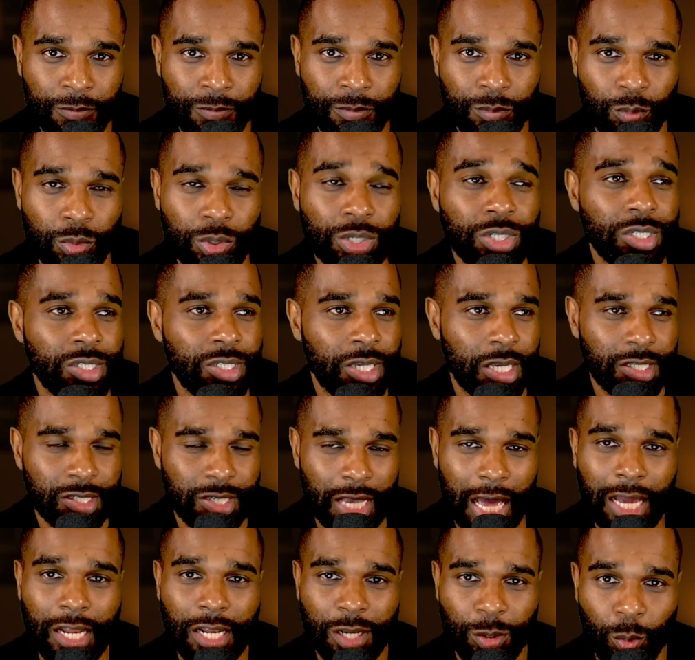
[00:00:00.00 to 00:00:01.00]
which is
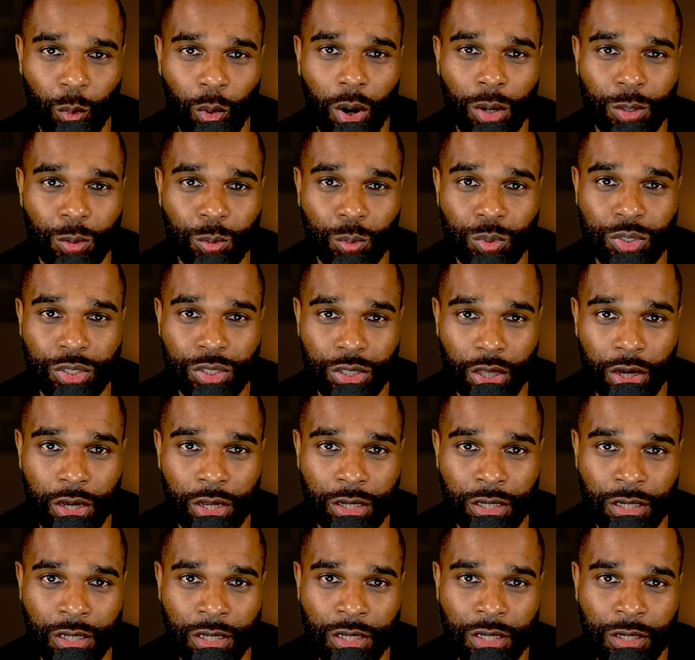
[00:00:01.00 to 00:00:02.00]
exactly what he was
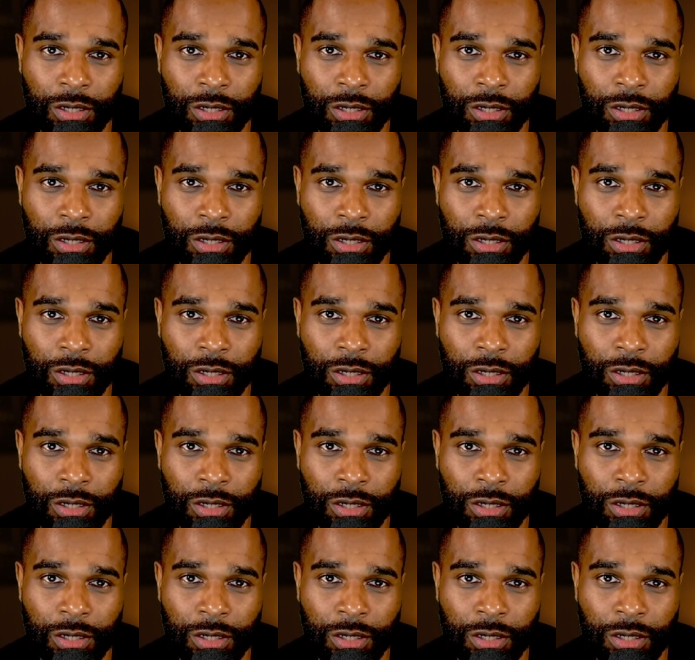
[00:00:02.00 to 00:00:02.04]
done